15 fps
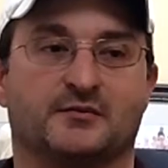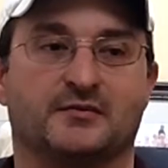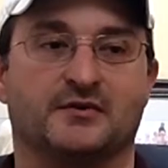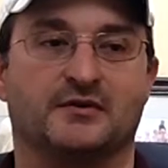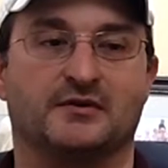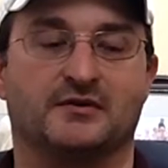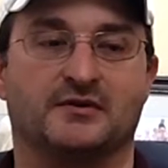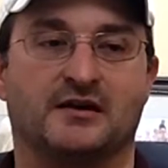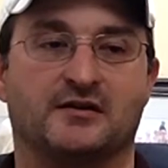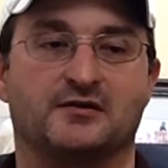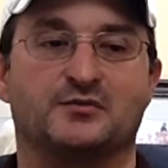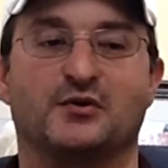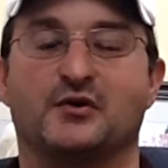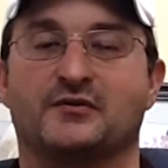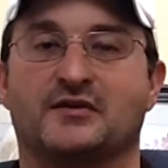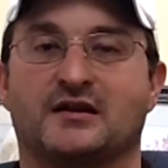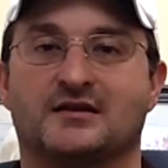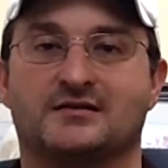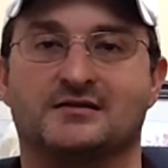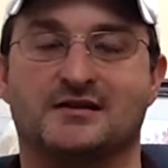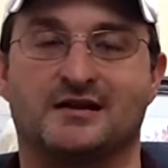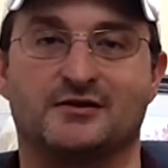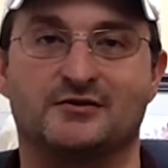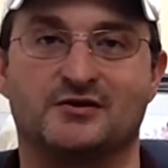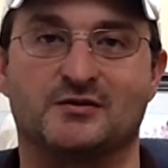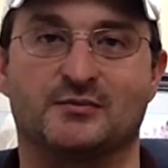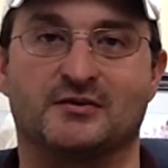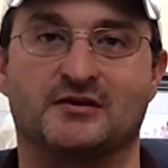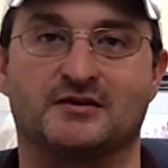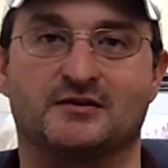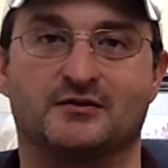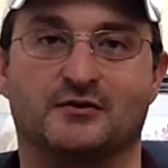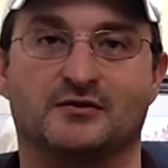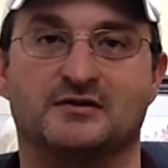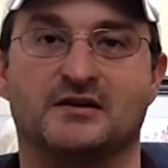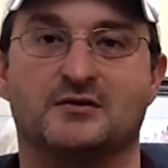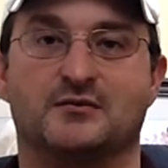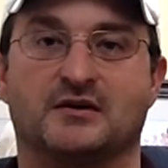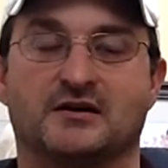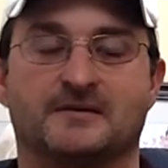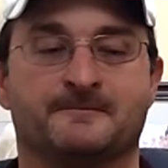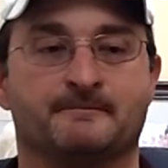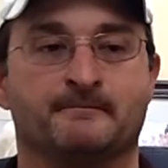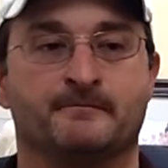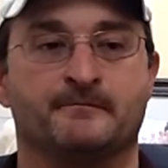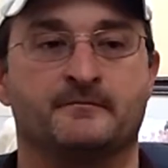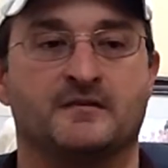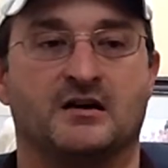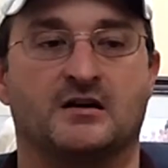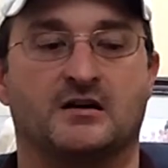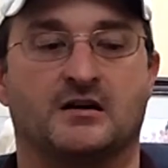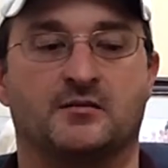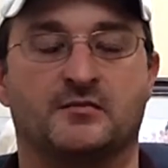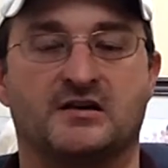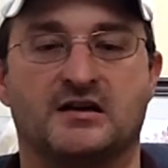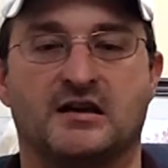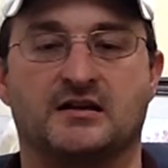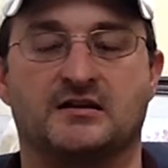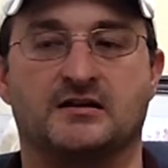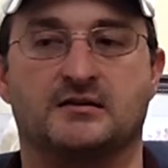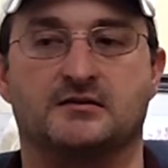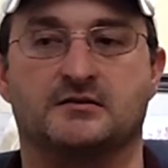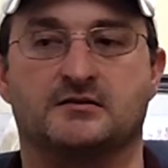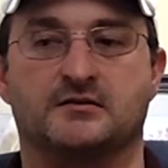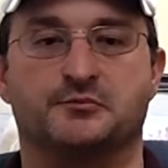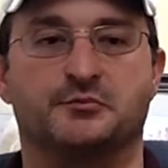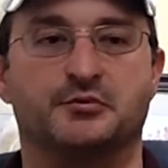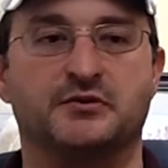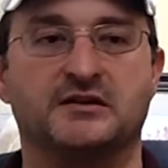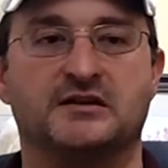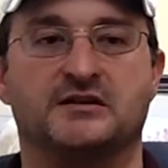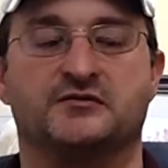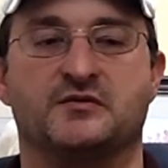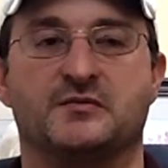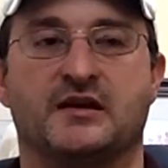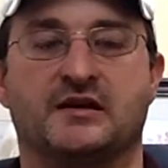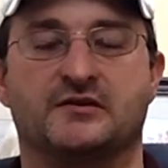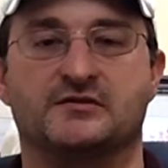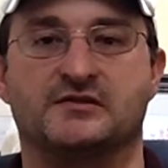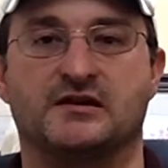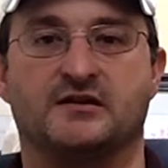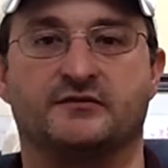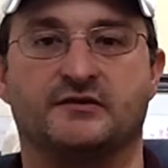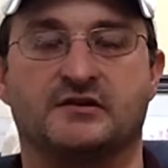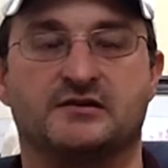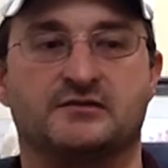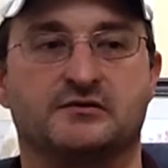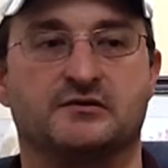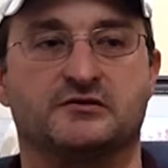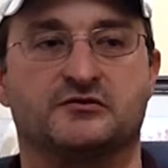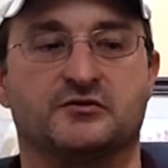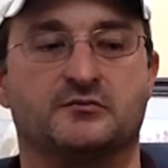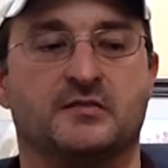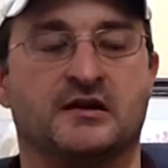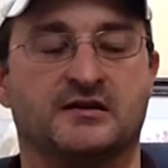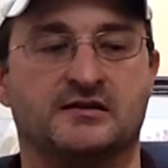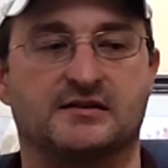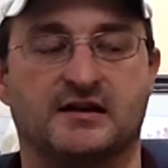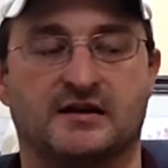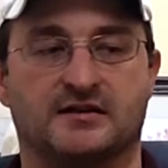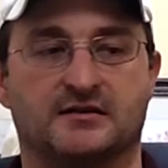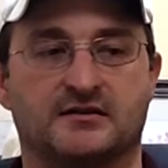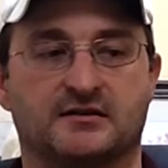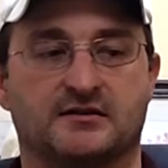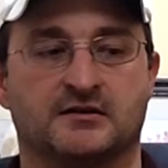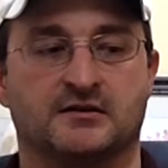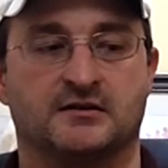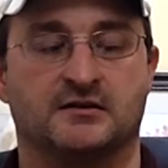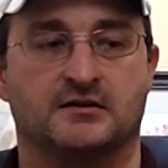at them, now they're both on scholarship and going D1. Michaelah completely remade herself into a tremendous athlete.